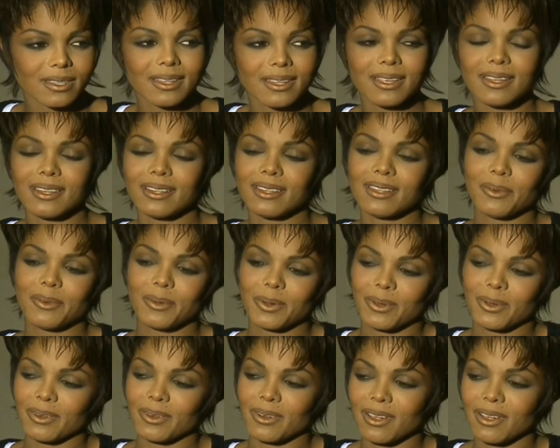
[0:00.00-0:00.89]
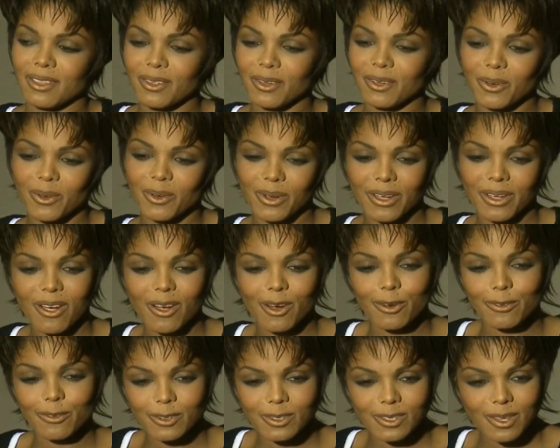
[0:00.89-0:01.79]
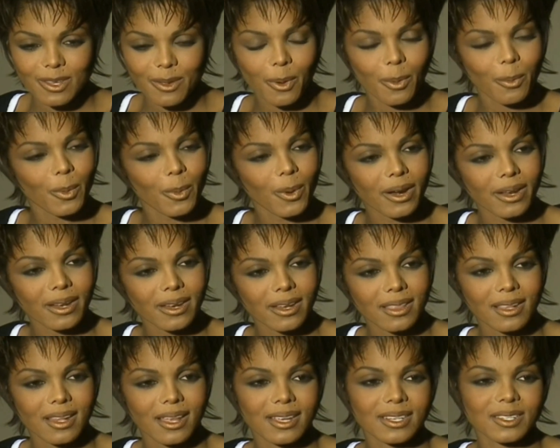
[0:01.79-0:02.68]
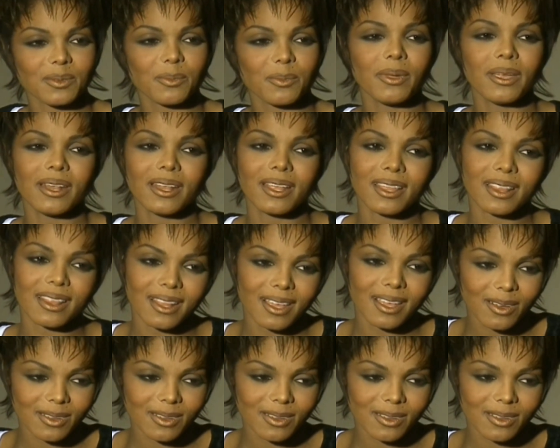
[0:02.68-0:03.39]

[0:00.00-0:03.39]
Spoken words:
And then there were other choreographers that were brought in at the last minute.